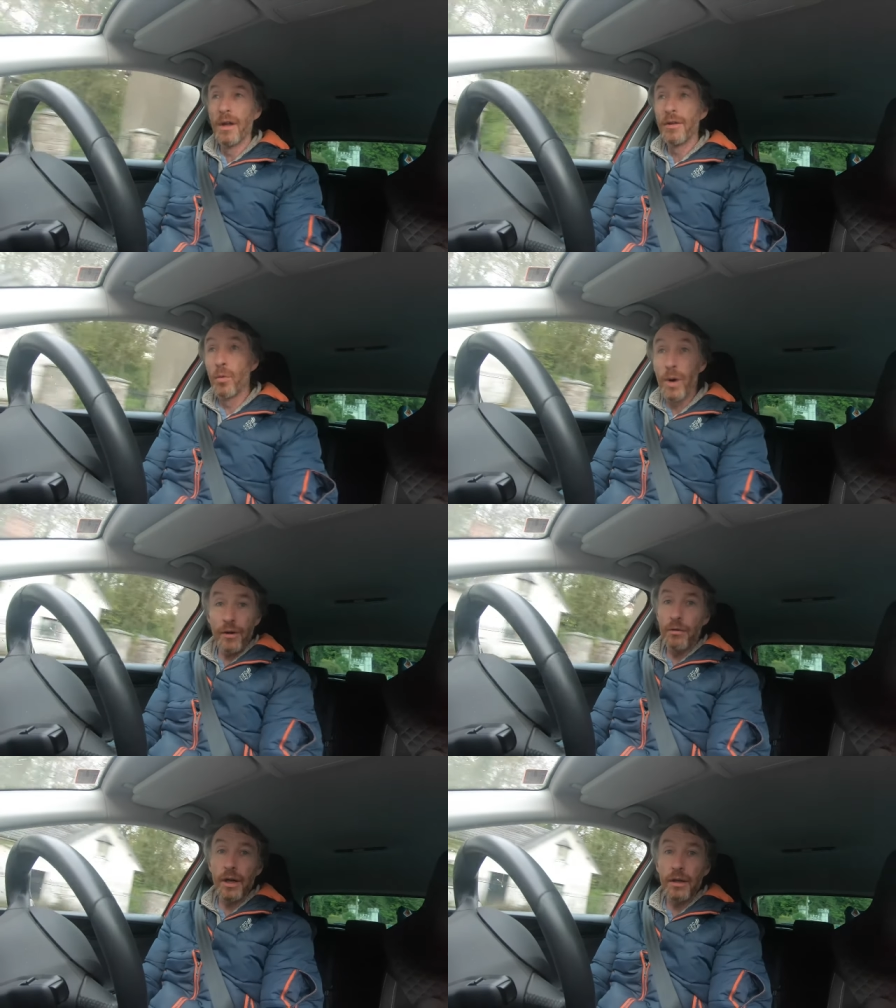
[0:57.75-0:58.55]
The weather
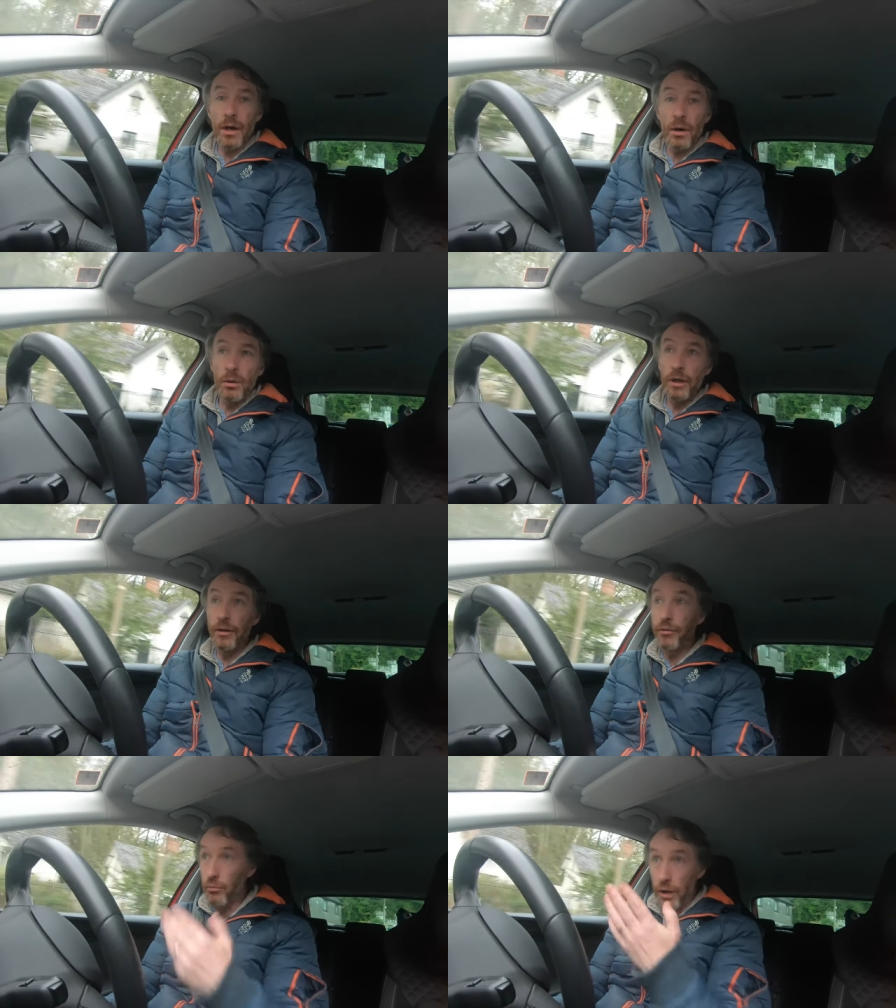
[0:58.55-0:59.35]
right now
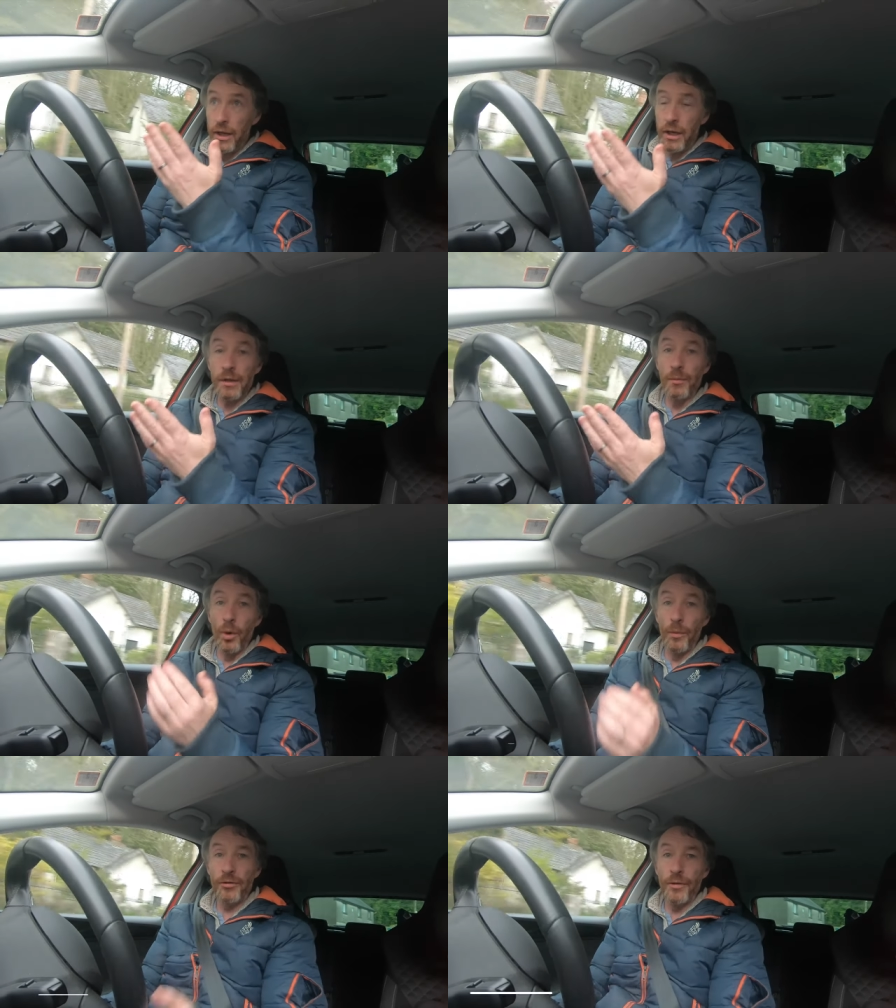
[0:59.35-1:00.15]
is raining at the
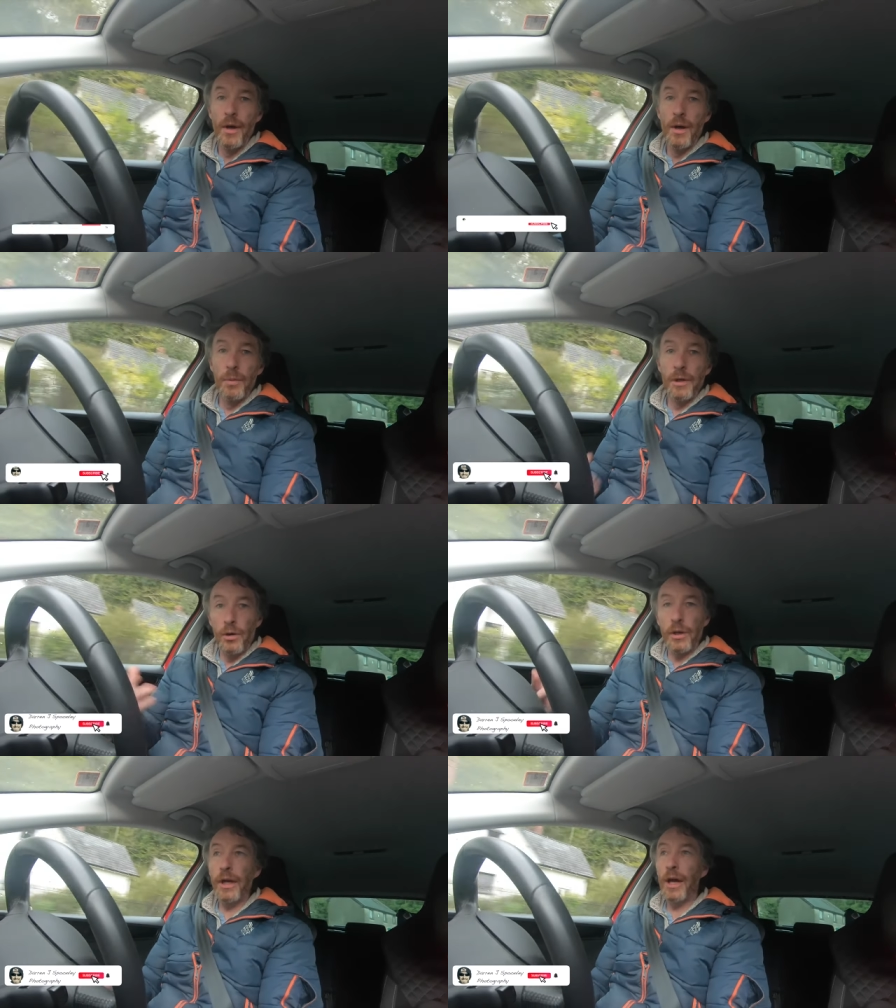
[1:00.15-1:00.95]
moment, but
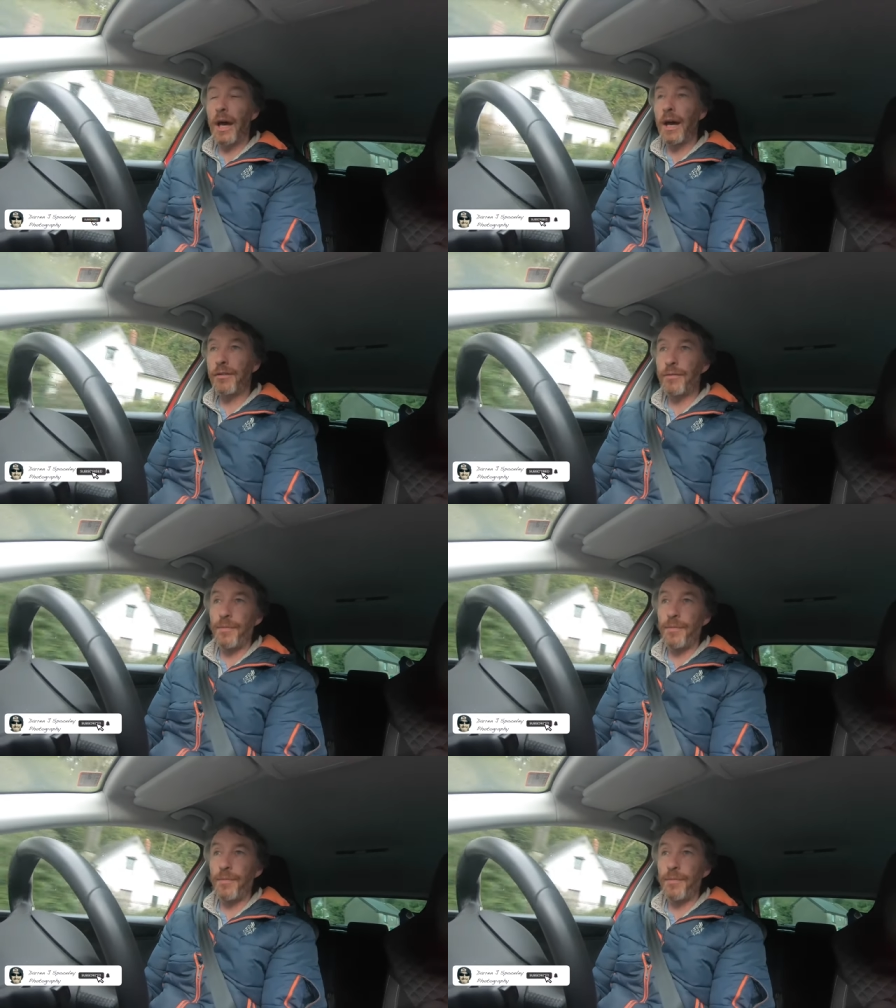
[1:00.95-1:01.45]
looking at